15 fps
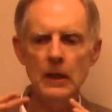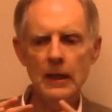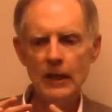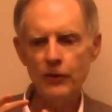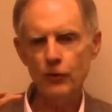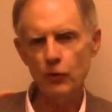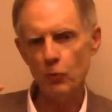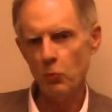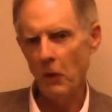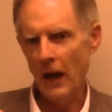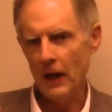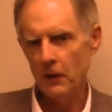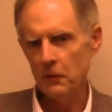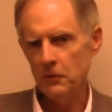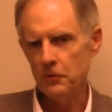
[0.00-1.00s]
It
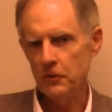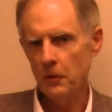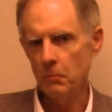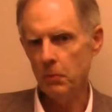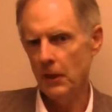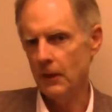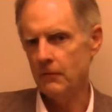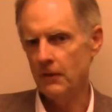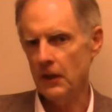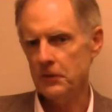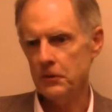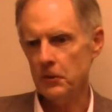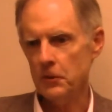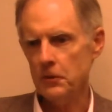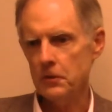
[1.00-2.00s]
surrounds the blood
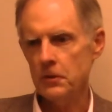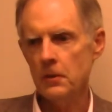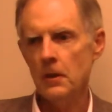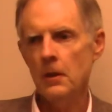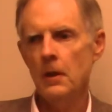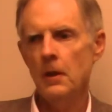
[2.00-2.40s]
vessels.